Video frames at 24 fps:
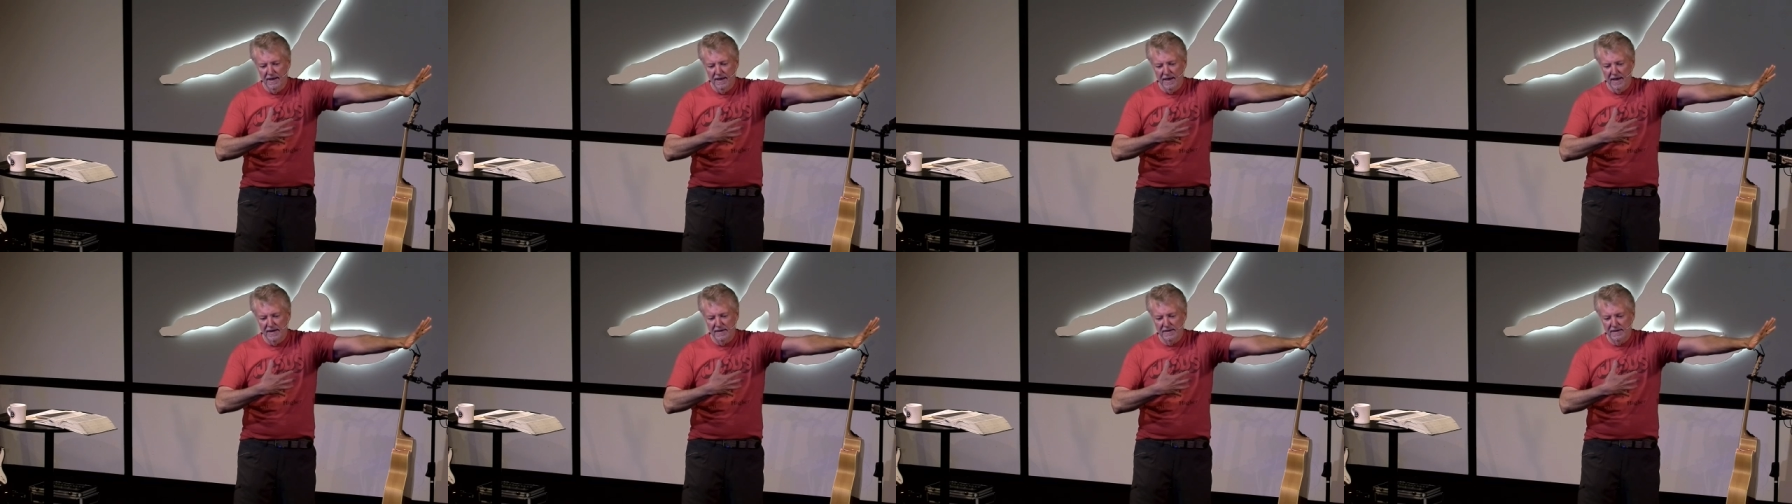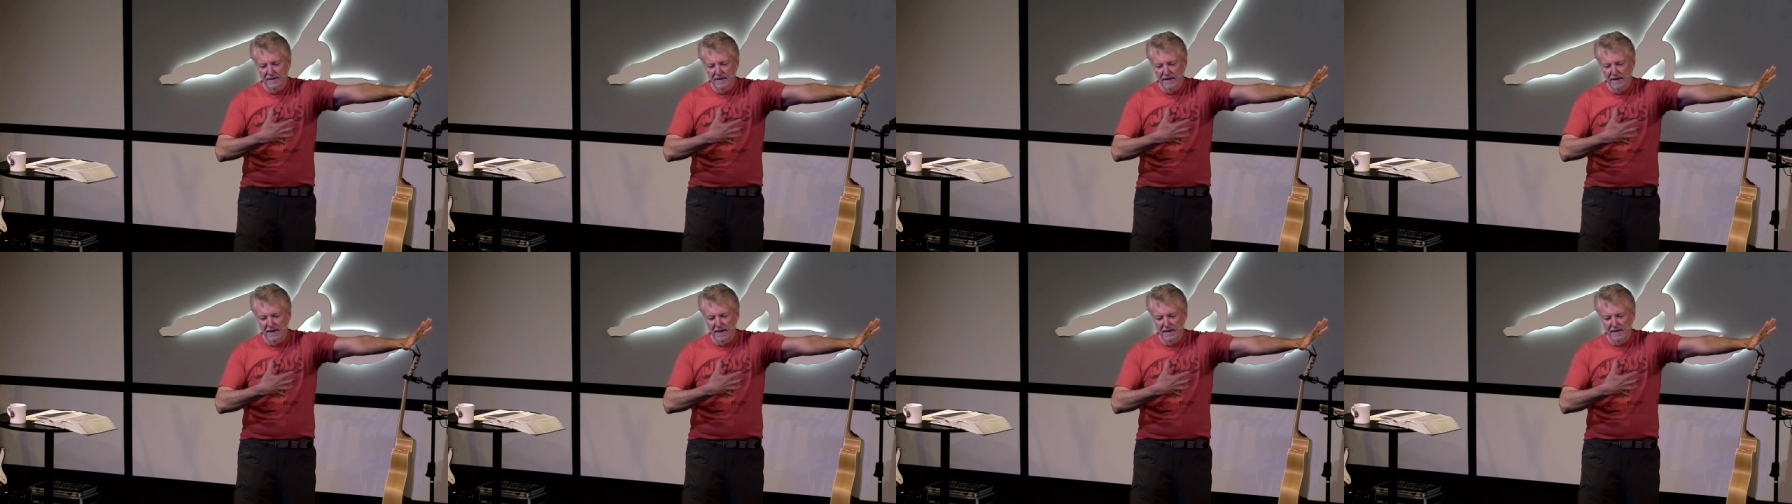
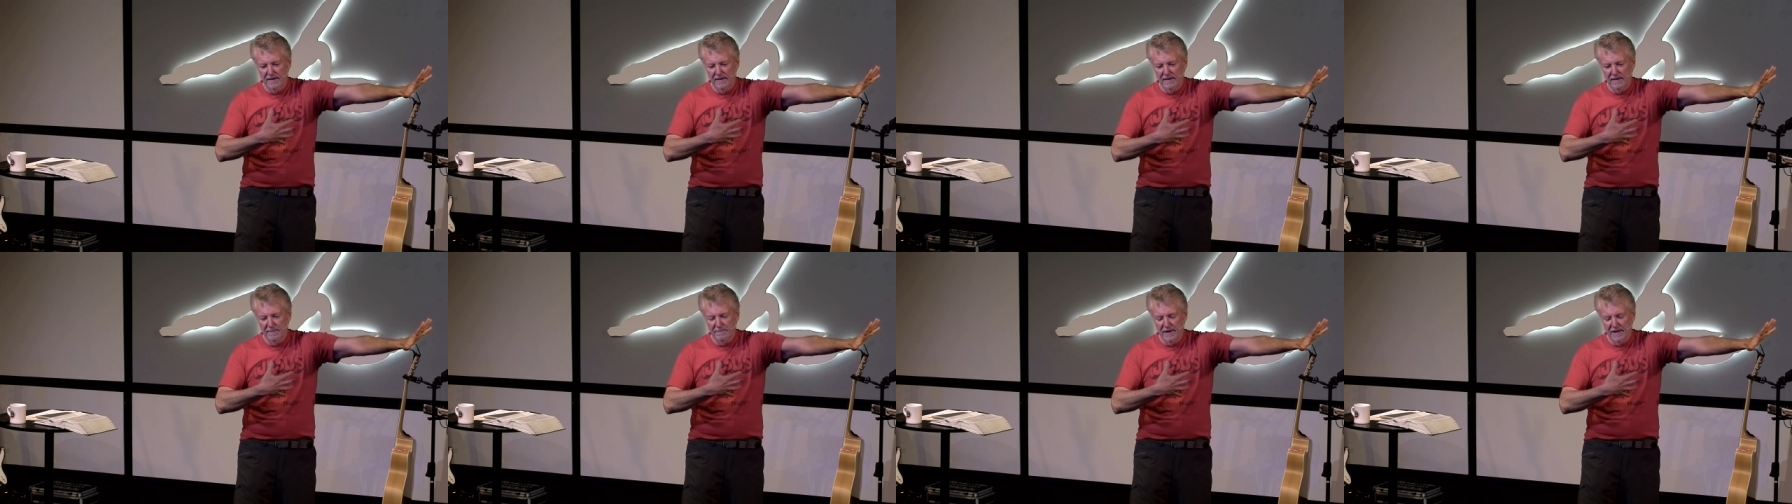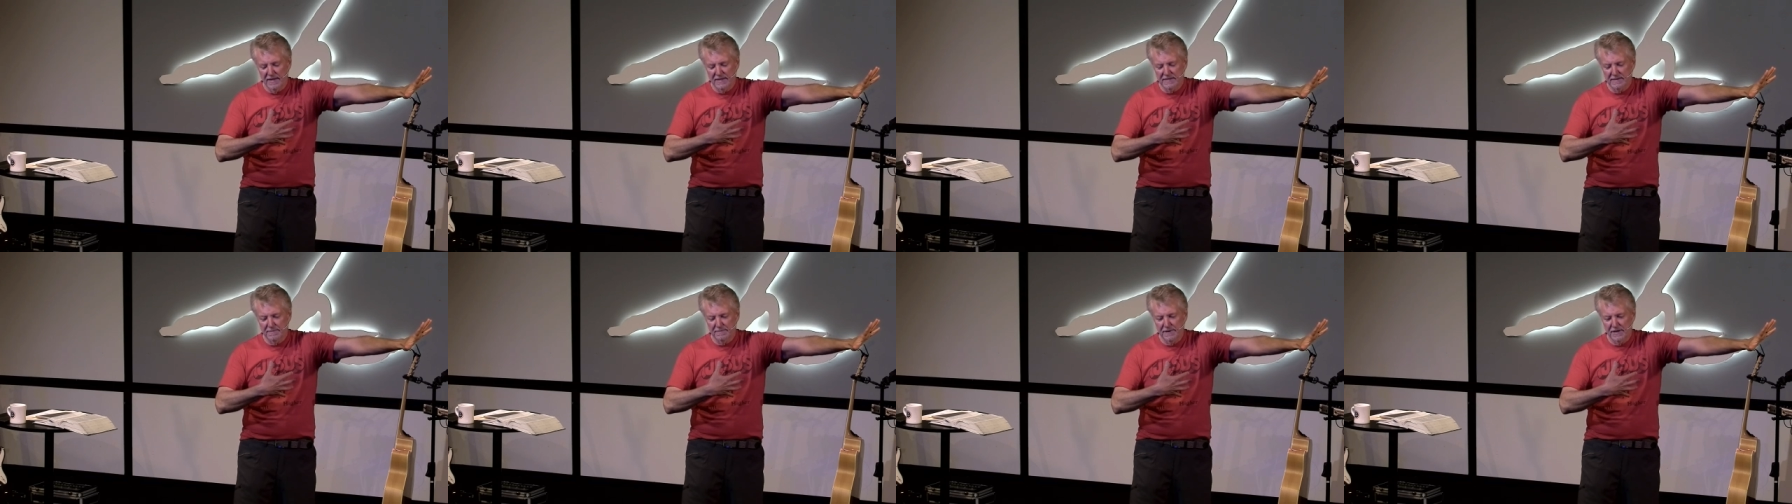and, and he
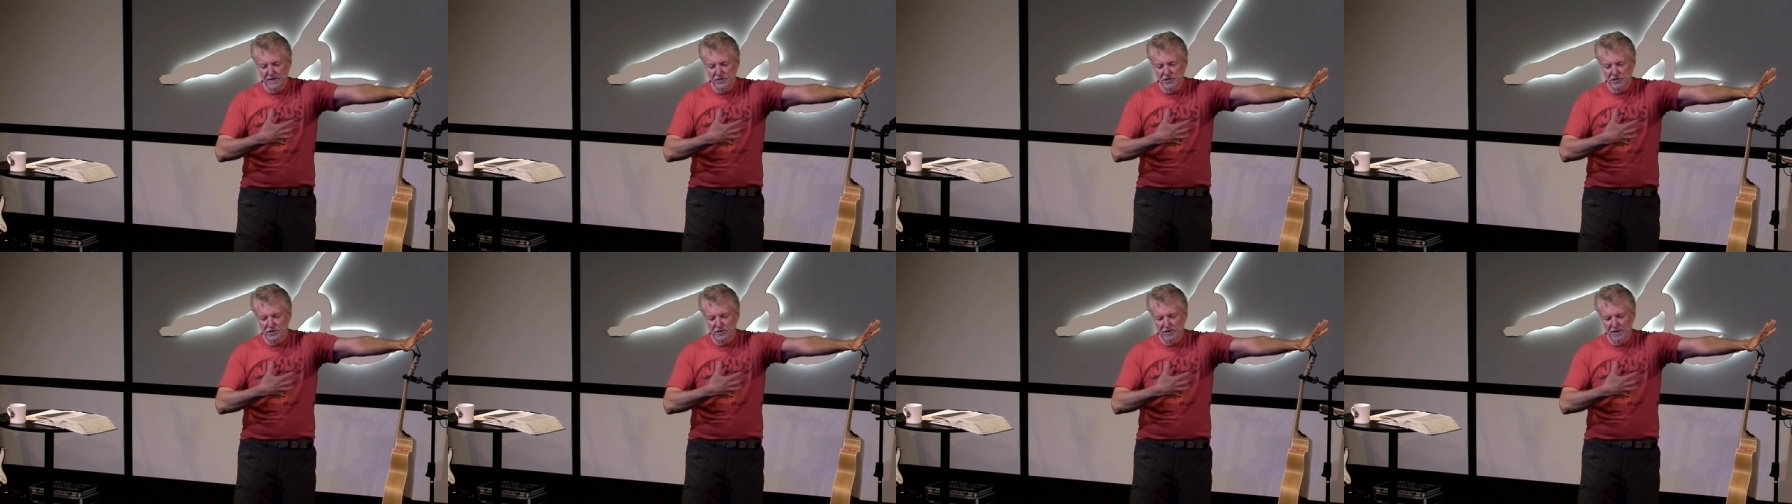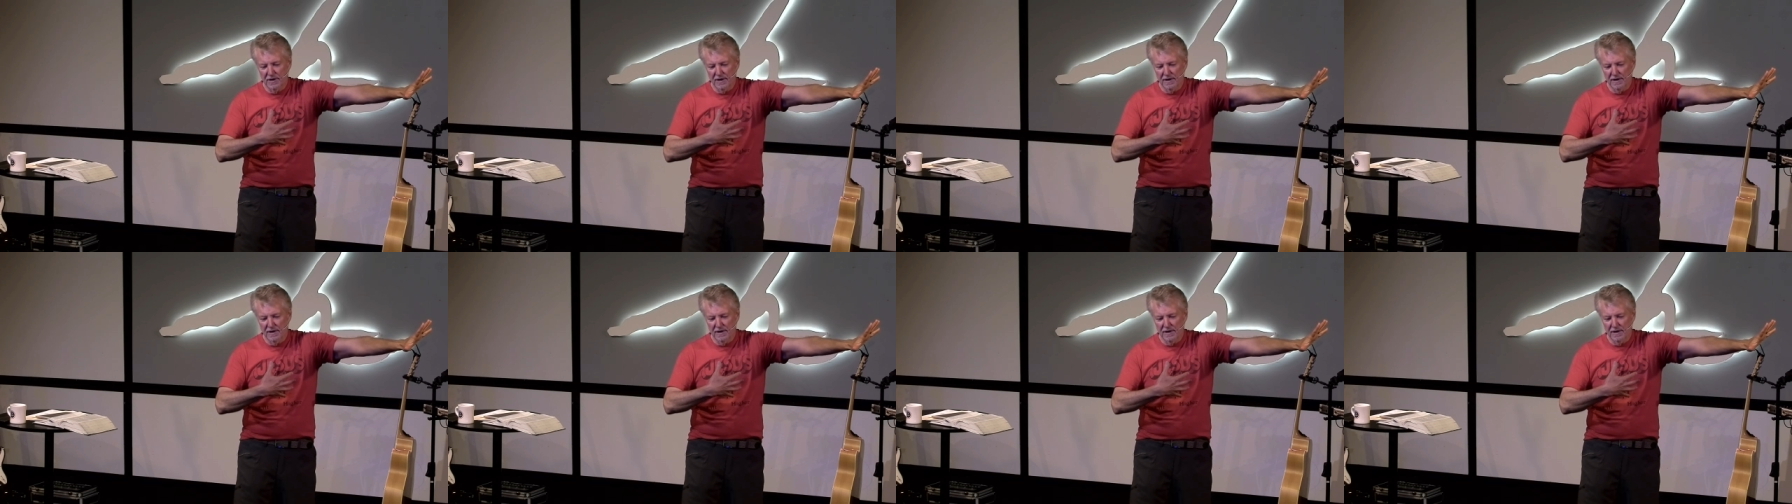paints a picture